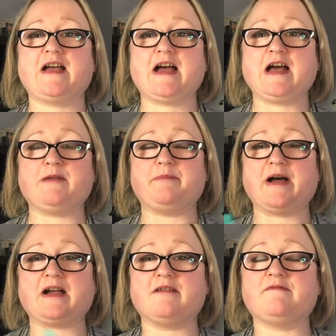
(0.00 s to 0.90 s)
and
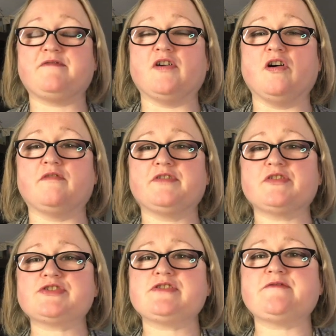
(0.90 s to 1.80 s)
back and forth,
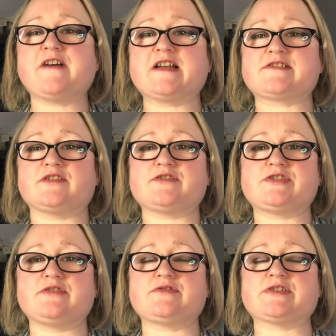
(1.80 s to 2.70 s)
not too fast, not
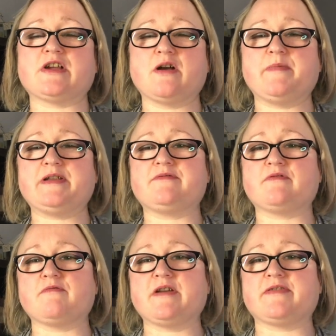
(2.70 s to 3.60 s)
too slow, a bit of
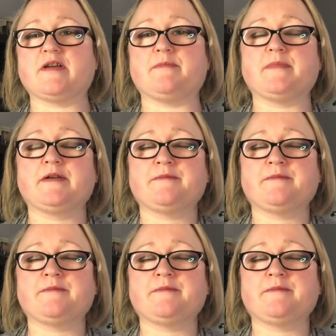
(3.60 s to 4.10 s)
a rhythm.